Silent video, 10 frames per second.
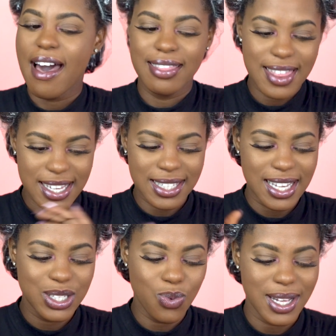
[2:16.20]
this
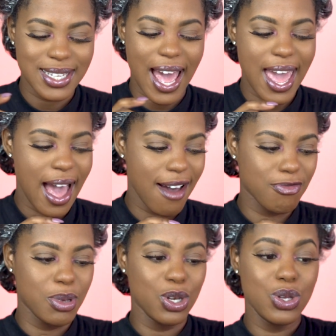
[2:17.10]
is what I
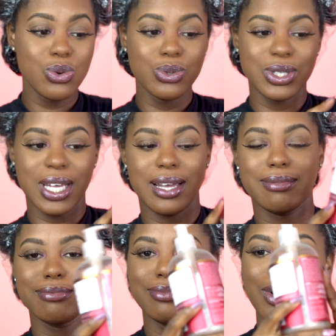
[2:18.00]
have been
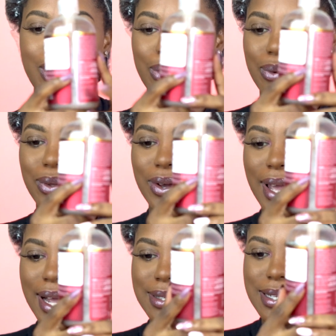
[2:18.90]
using. Now you
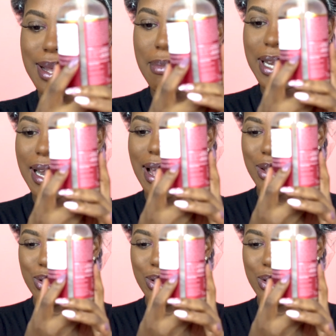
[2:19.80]
can't see somebody that I